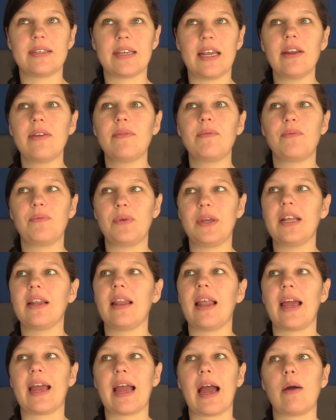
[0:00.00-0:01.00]
did feel
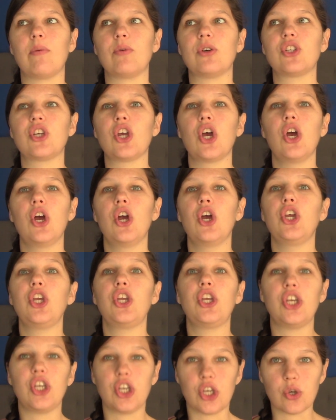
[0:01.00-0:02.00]
like I was
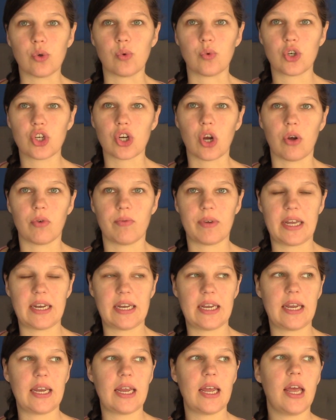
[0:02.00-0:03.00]
huge
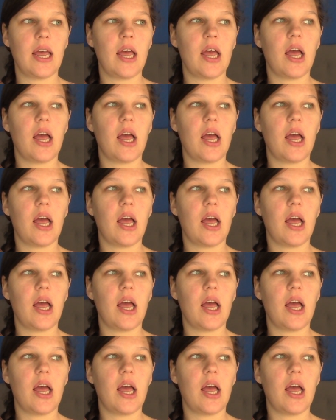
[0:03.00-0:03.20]
already.